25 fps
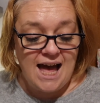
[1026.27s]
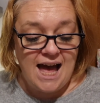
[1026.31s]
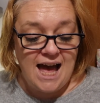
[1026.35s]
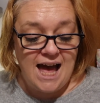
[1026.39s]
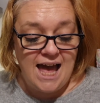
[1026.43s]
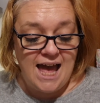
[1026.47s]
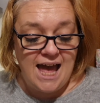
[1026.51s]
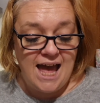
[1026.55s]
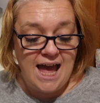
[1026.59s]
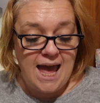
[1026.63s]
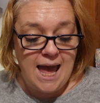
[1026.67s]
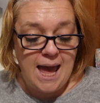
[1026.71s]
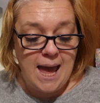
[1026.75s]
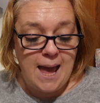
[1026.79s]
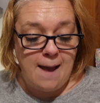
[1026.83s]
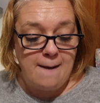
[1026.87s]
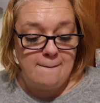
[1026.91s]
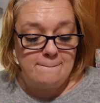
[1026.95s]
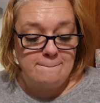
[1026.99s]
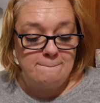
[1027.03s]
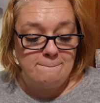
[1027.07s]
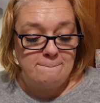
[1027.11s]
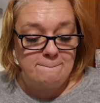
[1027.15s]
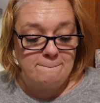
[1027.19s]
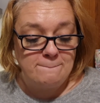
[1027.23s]

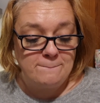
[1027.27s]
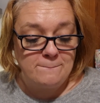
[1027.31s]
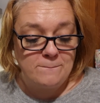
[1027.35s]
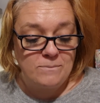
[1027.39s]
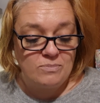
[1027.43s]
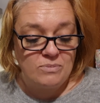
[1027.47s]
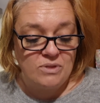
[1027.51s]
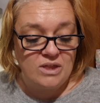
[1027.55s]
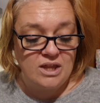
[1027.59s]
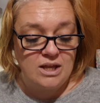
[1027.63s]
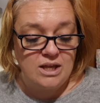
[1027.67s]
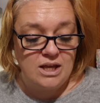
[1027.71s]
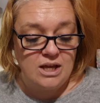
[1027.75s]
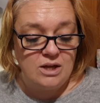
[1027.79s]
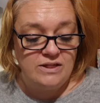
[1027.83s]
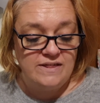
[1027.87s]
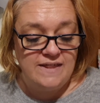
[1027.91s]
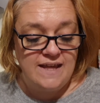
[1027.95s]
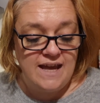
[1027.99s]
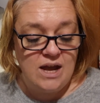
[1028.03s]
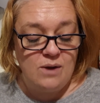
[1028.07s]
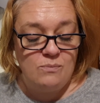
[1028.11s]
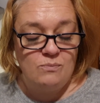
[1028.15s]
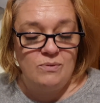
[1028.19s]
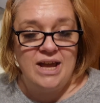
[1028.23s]
Then
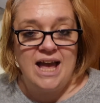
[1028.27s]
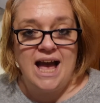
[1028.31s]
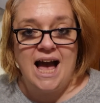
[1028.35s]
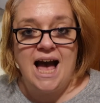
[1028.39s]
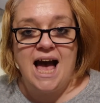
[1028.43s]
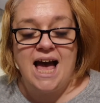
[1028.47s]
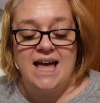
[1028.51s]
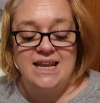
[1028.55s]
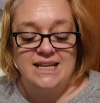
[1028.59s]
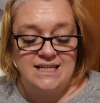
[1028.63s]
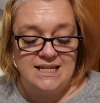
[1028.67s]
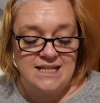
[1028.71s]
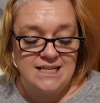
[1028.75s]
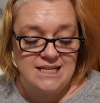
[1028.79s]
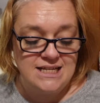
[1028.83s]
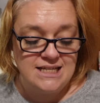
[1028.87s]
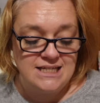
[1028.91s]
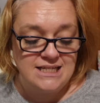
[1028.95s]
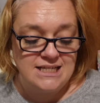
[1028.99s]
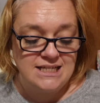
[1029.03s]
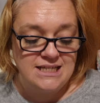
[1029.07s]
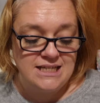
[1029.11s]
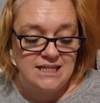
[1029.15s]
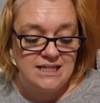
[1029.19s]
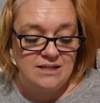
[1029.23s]
we
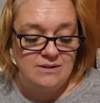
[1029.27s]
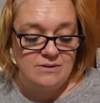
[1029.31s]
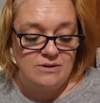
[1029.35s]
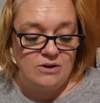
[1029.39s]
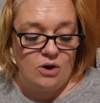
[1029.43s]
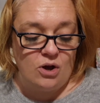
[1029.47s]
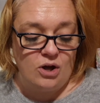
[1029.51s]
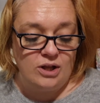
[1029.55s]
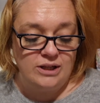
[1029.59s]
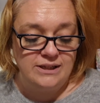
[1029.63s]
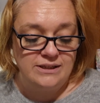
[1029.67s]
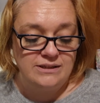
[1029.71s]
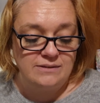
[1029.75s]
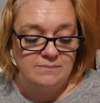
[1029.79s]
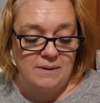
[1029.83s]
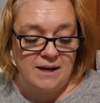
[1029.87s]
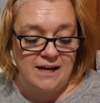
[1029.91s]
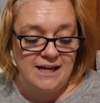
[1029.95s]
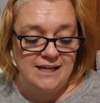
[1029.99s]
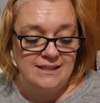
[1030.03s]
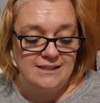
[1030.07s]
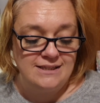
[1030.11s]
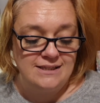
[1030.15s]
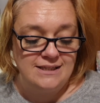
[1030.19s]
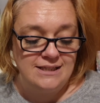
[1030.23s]
added all the
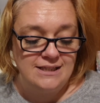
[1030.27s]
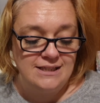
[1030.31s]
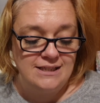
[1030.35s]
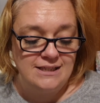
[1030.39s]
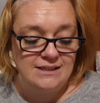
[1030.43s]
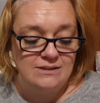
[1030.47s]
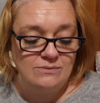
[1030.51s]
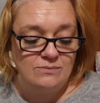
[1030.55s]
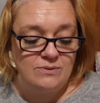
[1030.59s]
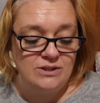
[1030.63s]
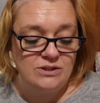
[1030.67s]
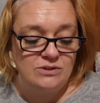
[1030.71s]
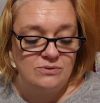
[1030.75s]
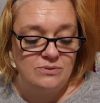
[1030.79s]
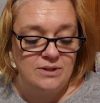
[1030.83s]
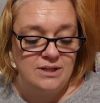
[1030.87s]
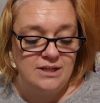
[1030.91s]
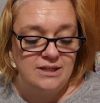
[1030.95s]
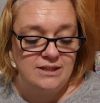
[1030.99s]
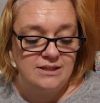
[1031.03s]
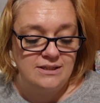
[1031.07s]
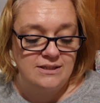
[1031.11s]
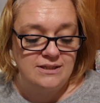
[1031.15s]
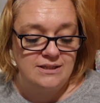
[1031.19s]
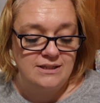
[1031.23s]
spices, which
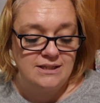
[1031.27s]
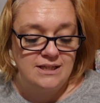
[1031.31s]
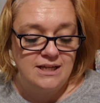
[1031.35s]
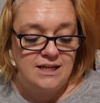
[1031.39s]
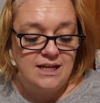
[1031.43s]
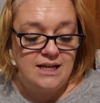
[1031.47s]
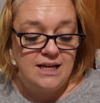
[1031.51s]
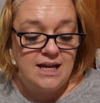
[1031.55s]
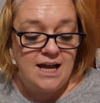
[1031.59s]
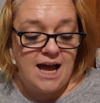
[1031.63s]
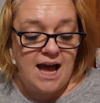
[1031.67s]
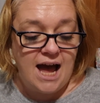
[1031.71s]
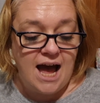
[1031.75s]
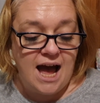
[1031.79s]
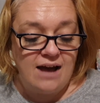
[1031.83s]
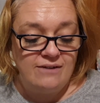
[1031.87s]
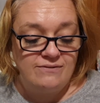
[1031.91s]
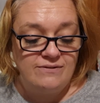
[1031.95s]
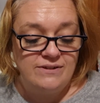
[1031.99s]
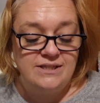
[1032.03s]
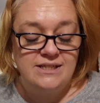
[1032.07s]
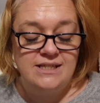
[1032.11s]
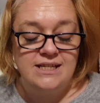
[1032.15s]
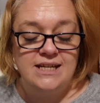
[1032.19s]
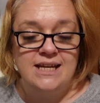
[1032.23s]
was half
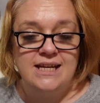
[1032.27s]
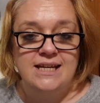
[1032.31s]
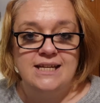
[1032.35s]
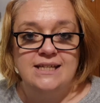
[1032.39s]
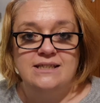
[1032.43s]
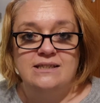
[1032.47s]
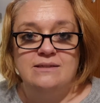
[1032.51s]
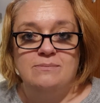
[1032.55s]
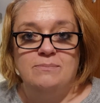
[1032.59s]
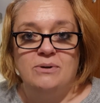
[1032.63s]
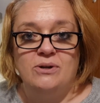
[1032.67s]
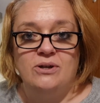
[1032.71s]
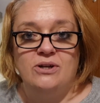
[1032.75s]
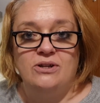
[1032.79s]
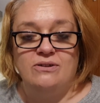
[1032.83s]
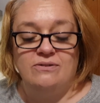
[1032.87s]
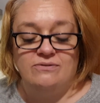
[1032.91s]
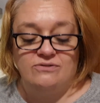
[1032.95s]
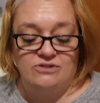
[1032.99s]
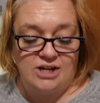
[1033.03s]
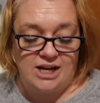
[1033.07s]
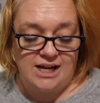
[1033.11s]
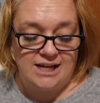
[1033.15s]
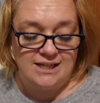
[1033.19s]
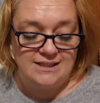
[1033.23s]
a teaspoon of
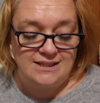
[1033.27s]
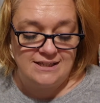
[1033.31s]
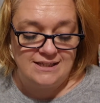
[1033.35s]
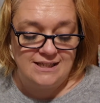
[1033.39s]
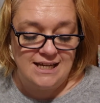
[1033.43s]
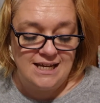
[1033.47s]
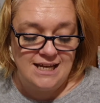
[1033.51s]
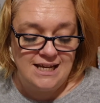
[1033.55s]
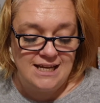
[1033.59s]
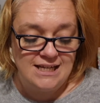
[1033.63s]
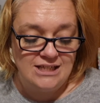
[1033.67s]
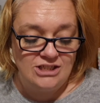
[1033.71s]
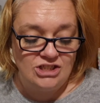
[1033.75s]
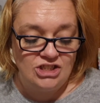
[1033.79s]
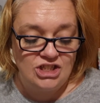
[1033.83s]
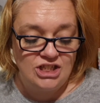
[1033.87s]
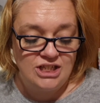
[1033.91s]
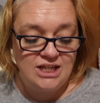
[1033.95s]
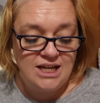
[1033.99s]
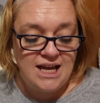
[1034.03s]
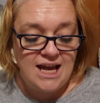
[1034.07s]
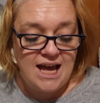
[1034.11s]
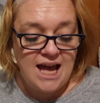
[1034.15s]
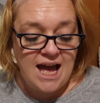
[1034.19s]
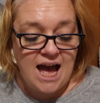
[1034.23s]
dried sage,
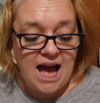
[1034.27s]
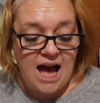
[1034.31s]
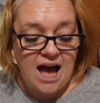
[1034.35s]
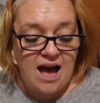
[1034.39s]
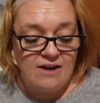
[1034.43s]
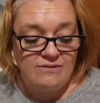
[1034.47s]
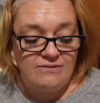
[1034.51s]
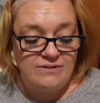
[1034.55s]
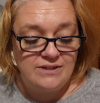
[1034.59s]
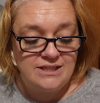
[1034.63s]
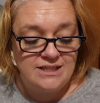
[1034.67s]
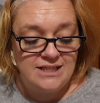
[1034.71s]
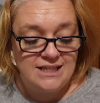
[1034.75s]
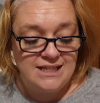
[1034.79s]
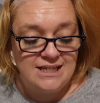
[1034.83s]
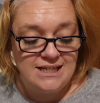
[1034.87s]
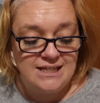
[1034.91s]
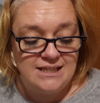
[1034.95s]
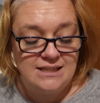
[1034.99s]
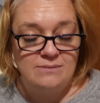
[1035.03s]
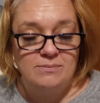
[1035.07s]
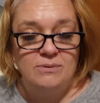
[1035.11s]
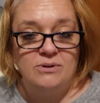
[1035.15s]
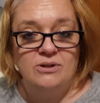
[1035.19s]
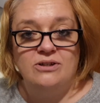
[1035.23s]
half a
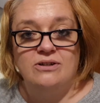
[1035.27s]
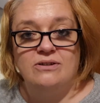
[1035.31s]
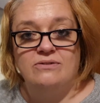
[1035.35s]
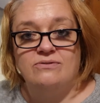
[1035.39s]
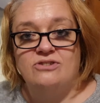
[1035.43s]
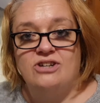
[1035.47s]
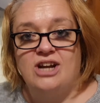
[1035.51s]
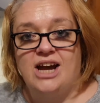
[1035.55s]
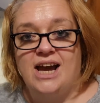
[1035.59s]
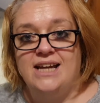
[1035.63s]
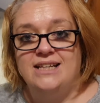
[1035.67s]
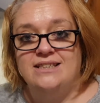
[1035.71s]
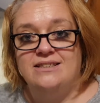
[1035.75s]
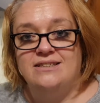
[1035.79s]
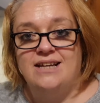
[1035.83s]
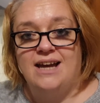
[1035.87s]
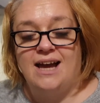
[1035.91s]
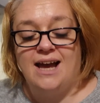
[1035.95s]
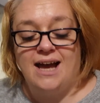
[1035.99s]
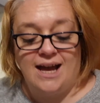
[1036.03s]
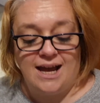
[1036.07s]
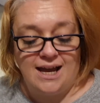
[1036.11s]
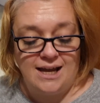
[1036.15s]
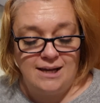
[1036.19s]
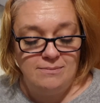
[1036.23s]
teaspoon of dried
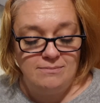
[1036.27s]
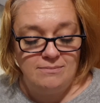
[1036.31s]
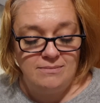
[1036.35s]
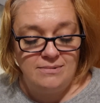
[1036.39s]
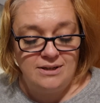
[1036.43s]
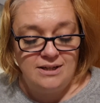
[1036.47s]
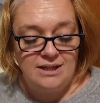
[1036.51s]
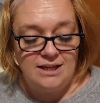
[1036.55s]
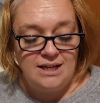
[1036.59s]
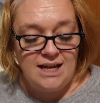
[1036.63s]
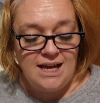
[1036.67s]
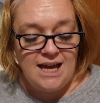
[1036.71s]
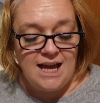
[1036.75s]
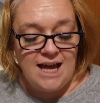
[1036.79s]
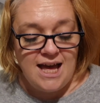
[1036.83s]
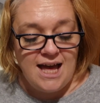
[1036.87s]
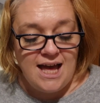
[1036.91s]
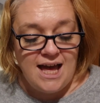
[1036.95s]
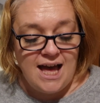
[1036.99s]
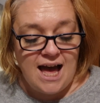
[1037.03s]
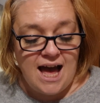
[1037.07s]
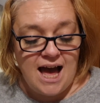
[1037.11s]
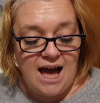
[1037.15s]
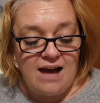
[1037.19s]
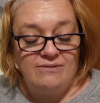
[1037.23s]
thyme,
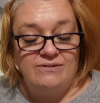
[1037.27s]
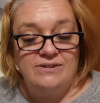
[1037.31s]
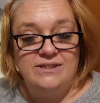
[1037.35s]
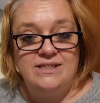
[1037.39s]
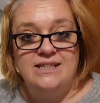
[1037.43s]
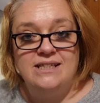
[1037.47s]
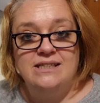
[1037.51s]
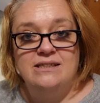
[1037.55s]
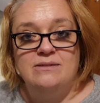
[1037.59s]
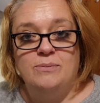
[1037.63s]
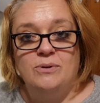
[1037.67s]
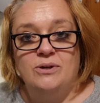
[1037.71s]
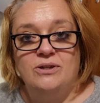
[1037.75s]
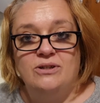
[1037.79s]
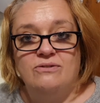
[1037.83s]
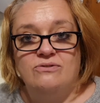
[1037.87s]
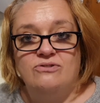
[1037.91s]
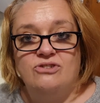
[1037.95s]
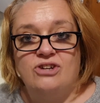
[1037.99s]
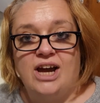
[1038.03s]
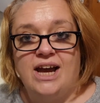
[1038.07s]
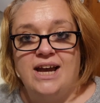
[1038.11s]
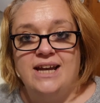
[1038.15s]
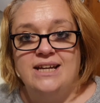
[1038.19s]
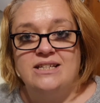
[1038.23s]
half a teaspoon of
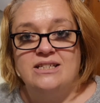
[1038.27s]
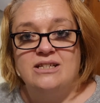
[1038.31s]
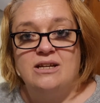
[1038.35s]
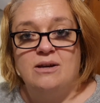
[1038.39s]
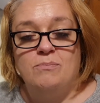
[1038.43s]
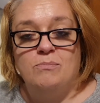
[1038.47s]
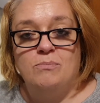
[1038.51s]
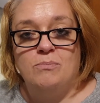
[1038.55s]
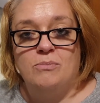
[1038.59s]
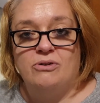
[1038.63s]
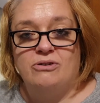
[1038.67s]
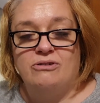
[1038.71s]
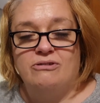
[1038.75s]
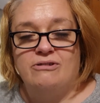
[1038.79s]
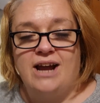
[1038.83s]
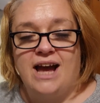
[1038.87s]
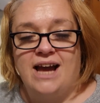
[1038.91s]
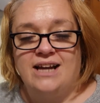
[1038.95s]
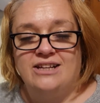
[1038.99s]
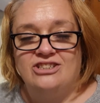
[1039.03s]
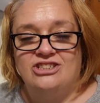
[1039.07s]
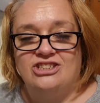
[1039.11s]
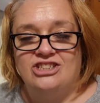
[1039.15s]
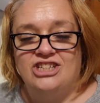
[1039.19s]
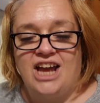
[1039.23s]
dried
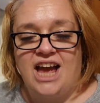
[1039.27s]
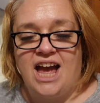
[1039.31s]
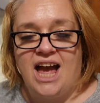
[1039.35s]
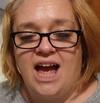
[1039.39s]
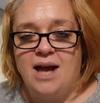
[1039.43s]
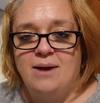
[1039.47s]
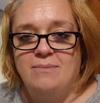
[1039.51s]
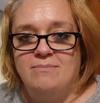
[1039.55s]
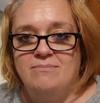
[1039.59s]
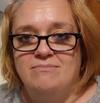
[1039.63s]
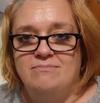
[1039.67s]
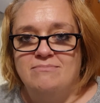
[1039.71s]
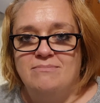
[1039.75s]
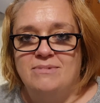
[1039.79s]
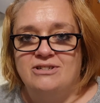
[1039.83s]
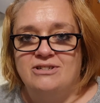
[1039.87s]
marjoram,